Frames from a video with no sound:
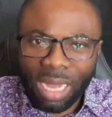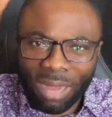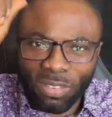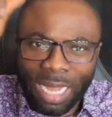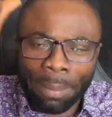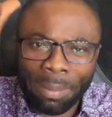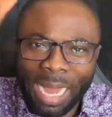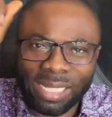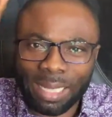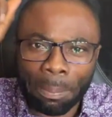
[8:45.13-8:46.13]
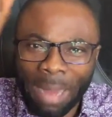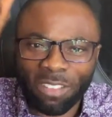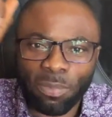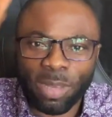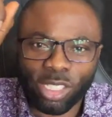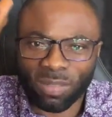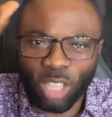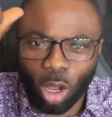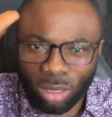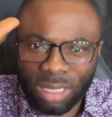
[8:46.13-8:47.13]
I've come as a mouthpiece of
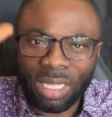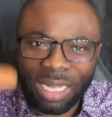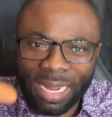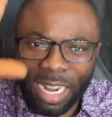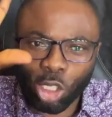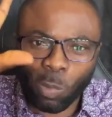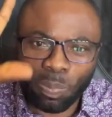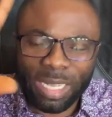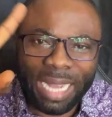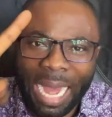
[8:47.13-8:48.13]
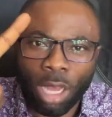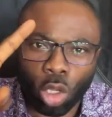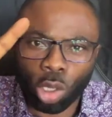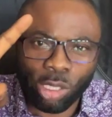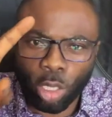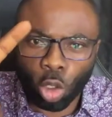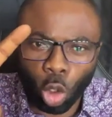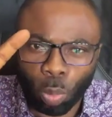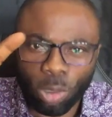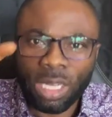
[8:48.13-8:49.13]
God and I speak across the
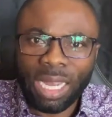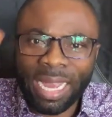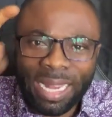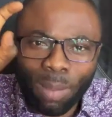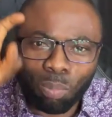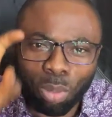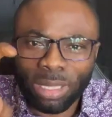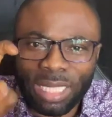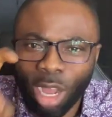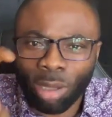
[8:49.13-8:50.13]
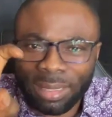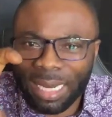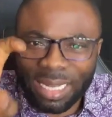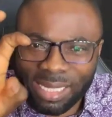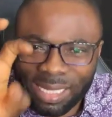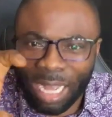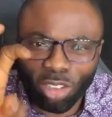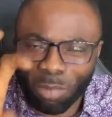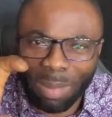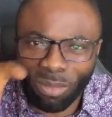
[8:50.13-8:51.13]
globe. Anybody under the
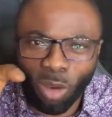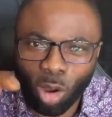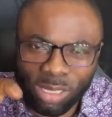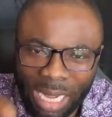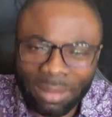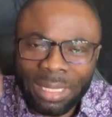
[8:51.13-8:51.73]
sound of my voice, uh,